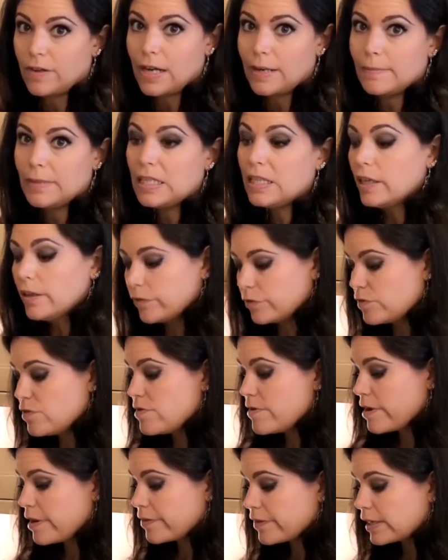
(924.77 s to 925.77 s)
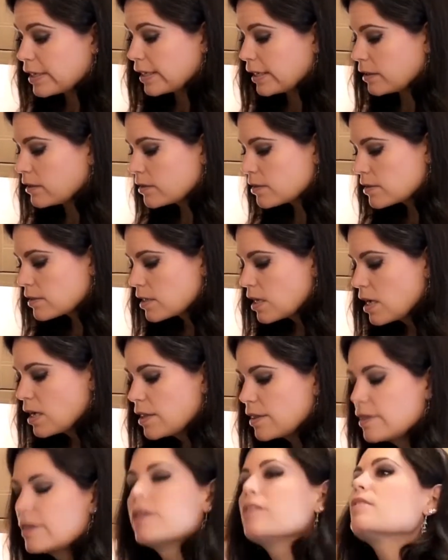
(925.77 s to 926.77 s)
I mean, if nothing else,
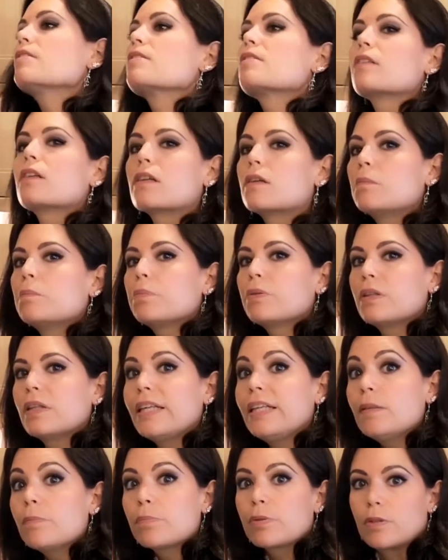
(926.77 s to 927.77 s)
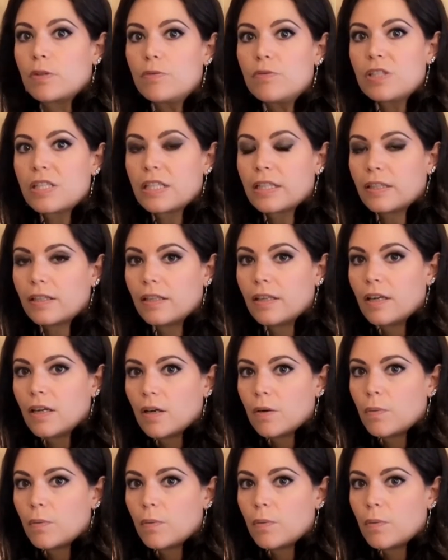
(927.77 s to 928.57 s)
this is a complete protein.